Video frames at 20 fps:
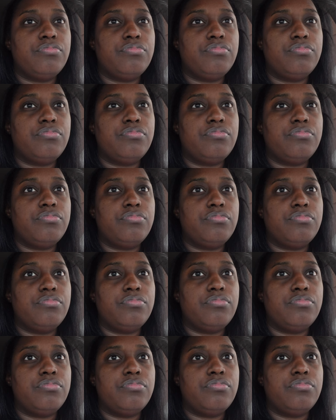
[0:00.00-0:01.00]

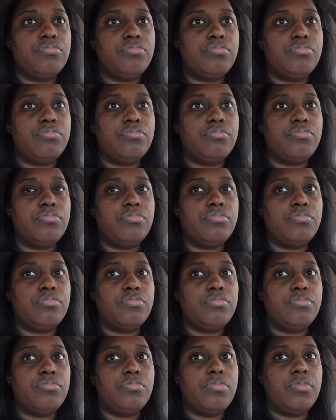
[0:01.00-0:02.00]

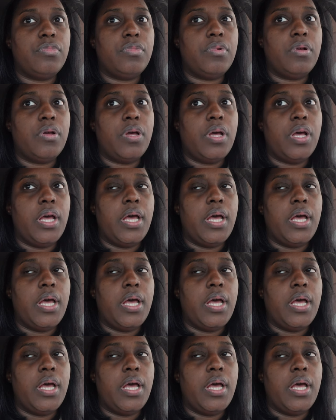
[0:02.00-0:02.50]
[no speech]